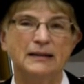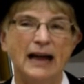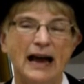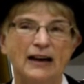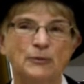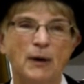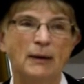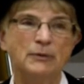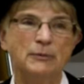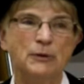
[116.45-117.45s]
they asked
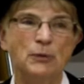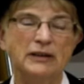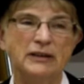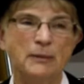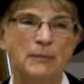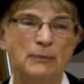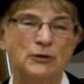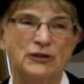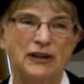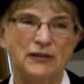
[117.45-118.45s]
Papa to be one of the
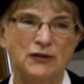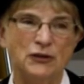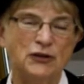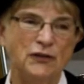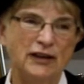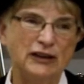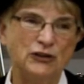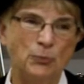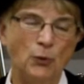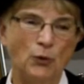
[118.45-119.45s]
members of the first
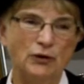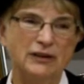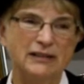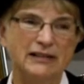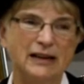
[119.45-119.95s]
village board,